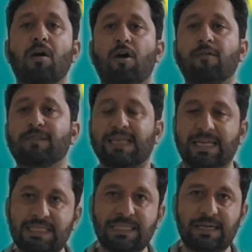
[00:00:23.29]
of the
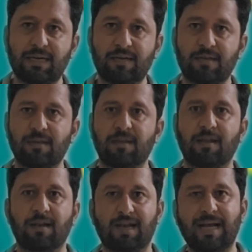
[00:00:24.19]
incident.
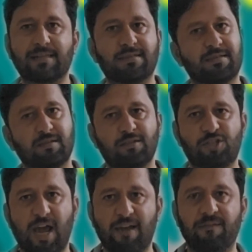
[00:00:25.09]
Let's
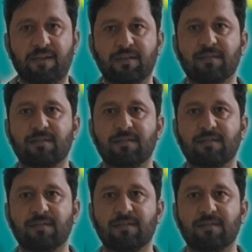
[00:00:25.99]
dive in.